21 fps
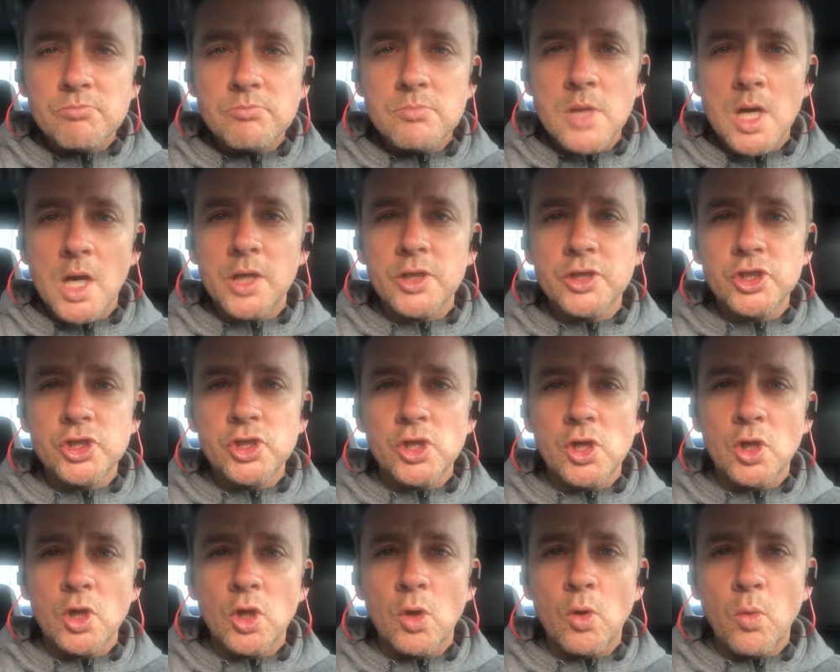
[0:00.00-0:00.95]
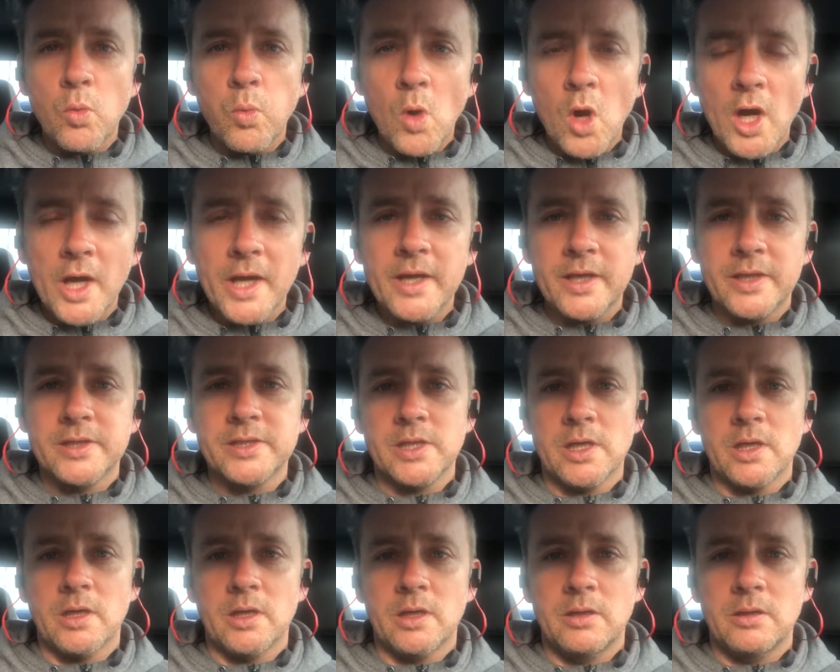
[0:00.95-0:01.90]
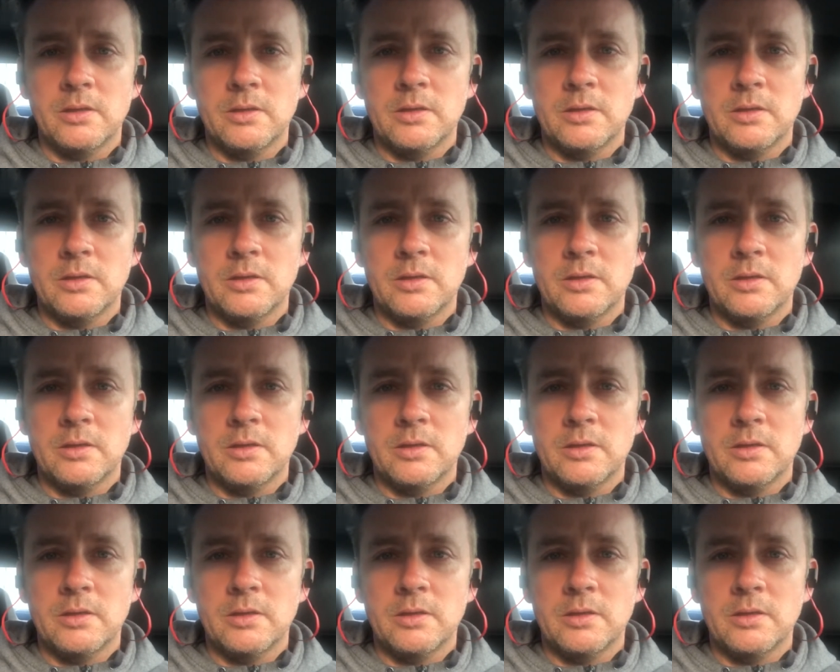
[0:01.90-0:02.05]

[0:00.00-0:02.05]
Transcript: much quieter